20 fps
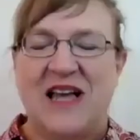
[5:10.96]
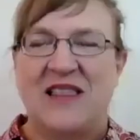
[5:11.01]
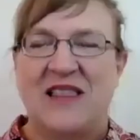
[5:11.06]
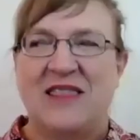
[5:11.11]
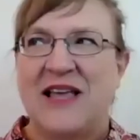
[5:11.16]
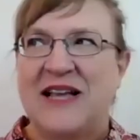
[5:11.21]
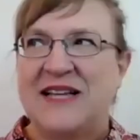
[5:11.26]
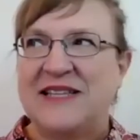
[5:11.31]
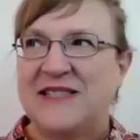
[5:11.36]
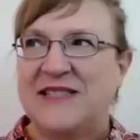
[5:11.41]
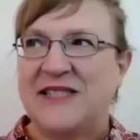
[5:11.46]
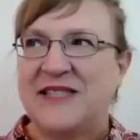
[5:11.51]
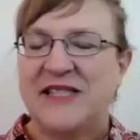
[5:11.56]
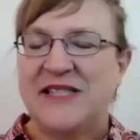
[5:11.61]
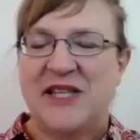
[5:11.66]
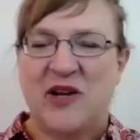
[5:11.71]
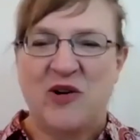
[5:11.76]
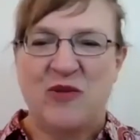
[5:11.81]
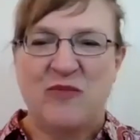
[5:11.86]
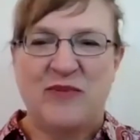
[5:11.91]
licensed
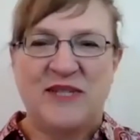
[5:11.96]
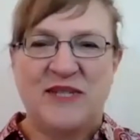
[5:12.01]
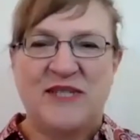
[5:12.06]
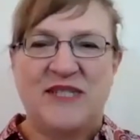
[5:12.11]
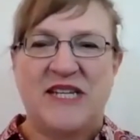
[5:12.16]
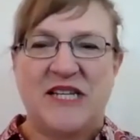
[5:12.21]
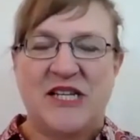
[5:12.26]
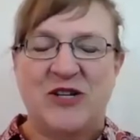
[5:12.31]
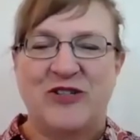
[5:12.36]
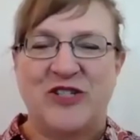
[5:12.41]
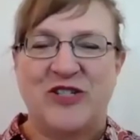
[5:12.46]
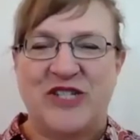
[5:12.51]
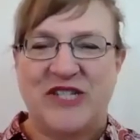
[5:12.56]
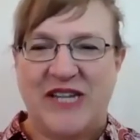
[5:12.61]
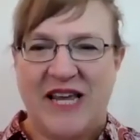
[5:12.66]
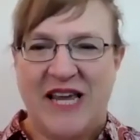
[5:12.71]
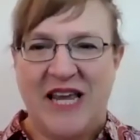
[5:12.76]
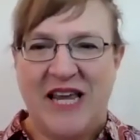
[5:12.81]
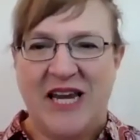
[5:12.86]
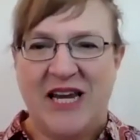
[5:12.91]
therapist in your
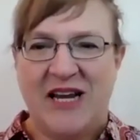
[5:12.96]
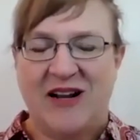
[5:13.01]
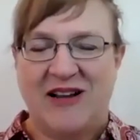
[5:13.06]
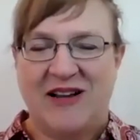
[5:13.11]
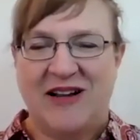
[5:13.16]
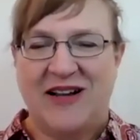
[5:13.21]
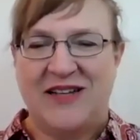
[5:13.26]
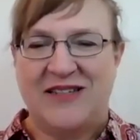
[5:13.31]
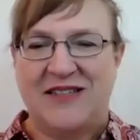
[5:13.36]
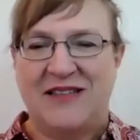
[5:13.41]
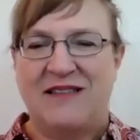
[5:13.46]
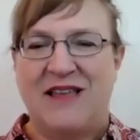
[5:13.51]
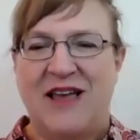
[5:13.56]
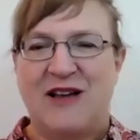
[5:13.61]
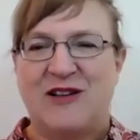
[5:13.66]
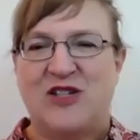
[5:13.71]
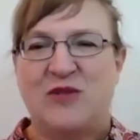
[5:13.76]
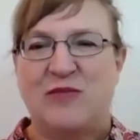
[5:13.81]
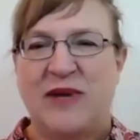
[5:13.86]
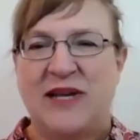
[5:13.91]
state is
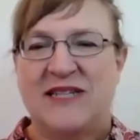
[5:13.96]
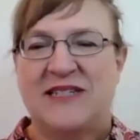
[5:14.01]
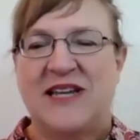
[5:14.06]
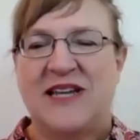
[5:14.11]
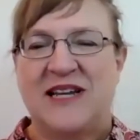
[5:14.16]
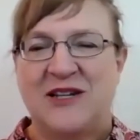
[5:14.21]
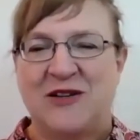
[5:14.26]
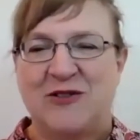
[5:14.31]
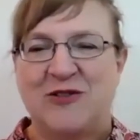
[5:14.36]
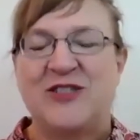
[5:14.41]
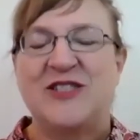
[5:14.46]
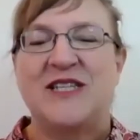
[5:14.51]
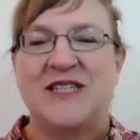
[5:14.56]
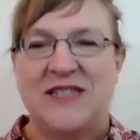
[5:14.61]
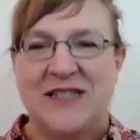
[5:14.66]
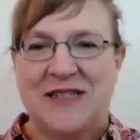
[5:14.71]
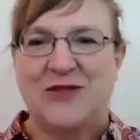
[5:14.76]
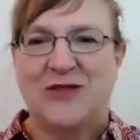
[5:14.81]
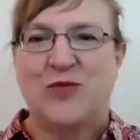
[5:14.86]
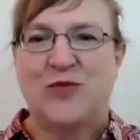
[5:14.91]
allowed to make
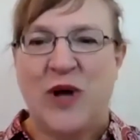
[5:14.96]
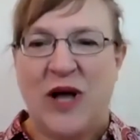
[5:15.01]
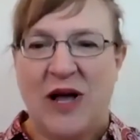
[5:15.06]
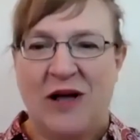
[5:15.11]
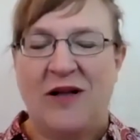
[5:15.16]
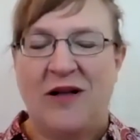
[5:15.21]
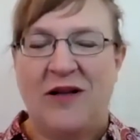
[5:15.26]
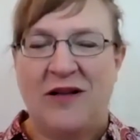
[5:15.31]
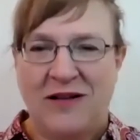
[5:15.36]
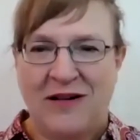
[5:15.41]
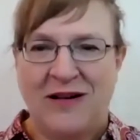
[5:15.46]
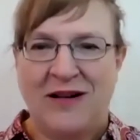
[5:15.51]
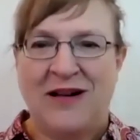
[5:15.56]
diagnoses as well.